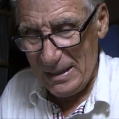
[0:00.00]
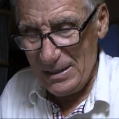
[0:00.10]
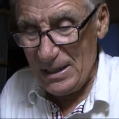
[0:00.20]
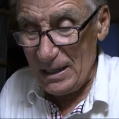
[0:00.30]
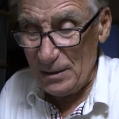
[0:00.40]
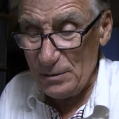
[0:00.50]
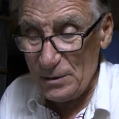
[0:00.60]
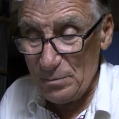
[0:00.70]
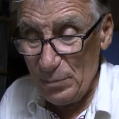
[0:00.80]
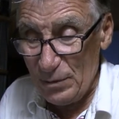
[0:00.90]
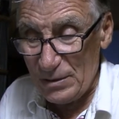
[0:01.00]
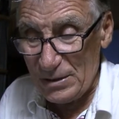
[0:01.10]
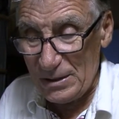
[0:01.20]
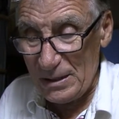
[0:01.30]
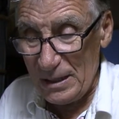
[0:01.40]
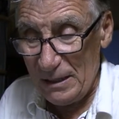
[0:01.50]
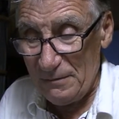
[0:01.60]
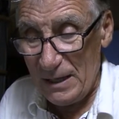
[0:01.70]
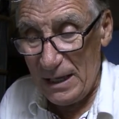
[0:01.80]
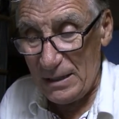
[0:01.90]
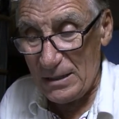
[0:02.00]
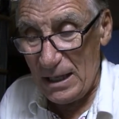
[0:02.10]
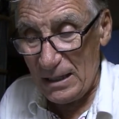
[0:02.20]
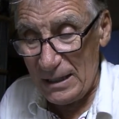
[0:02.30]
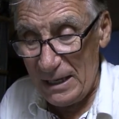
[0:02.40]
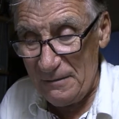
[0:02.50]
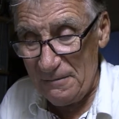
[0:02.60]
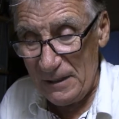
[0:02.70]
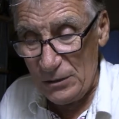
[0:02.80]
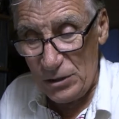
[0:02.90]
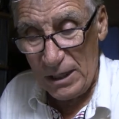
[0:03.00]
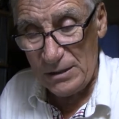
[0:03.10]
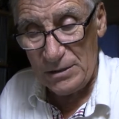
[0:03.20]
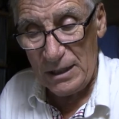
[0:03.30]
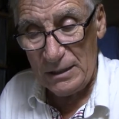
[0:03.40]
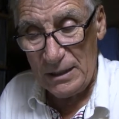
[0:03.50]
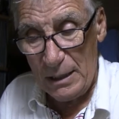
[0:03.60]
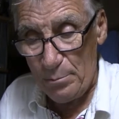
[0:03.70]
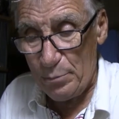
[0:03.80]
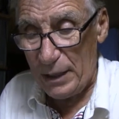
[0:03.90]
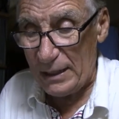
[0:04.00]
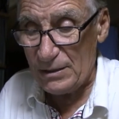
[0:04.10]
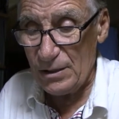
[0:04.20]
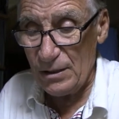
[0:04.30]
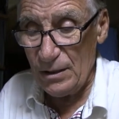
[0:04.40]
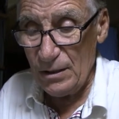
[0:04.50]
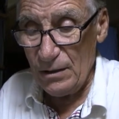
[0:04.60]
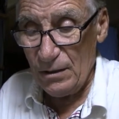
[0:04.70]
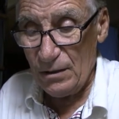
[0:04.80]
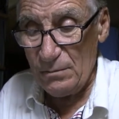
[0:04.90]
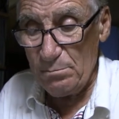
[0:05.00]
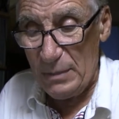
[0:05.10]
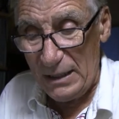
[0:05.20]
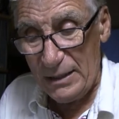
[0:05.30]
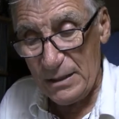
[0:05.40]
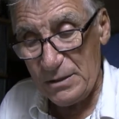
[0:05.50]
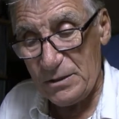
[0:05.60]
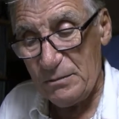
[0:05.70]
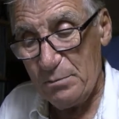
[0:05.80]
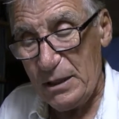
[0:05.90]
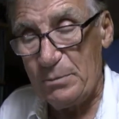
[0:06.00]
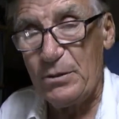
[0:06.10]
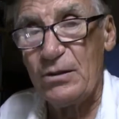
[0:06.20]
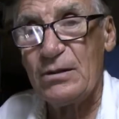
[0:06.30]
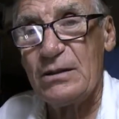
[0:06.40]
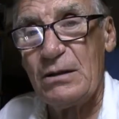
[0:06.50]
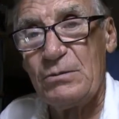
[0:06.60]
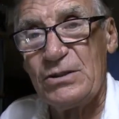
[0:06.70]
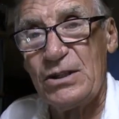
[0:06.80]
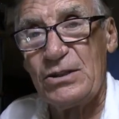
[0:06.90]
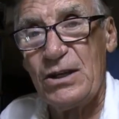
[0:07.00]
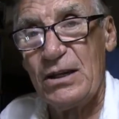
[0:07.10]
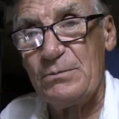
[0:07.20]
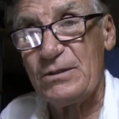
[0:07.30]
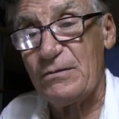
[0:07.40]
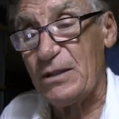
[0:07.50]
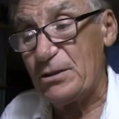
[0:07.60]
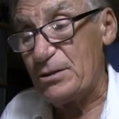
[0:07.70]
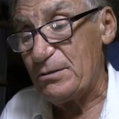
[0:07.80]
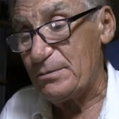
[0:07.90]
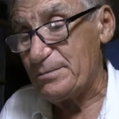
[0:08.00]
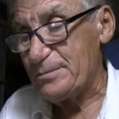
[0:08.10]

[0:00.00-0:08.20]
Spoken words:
Coelho's books have had a life-enchanting impact on millions of people. That was the Times of London.